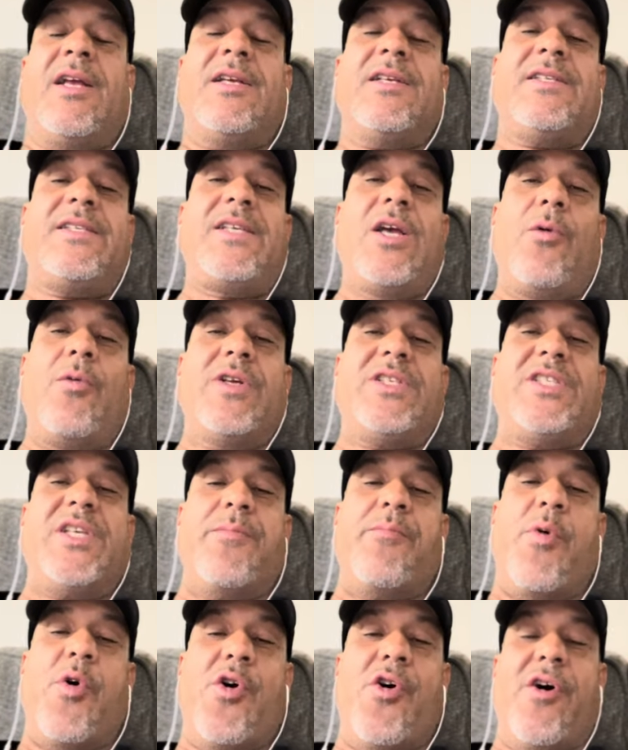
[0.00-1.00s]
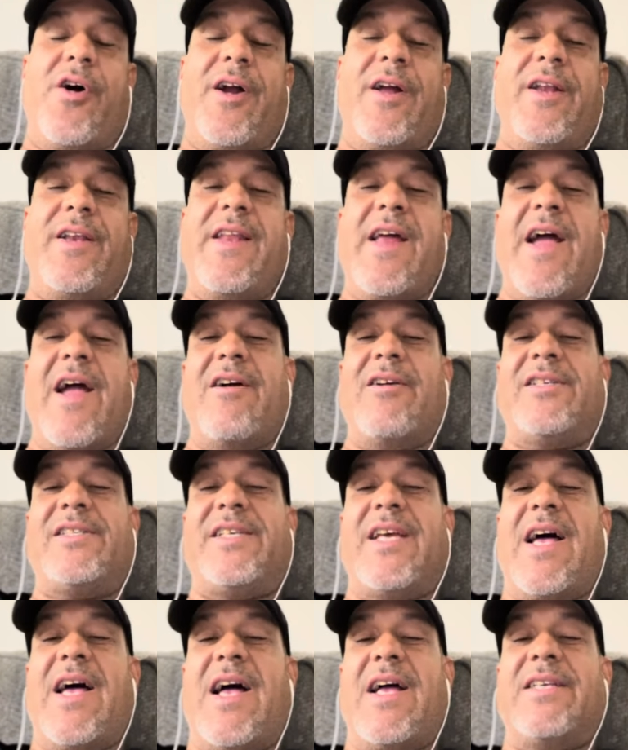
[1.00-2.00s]
So it's your boy
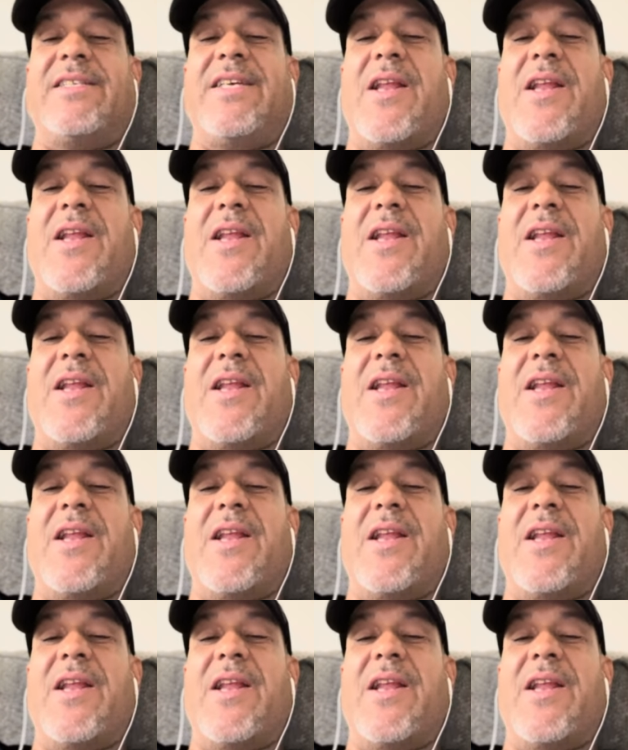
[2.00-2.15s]
Downsize,